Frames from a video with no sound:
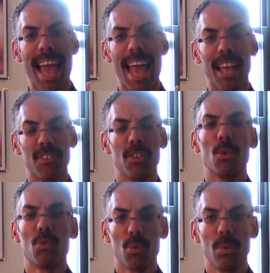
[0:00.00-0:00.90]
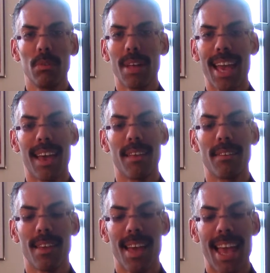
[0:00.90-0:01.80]
as usual
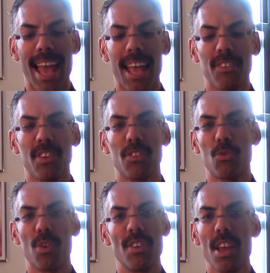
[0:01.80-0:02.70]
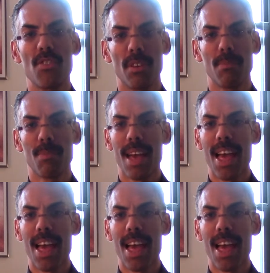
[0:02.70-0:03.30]
and as is tradition,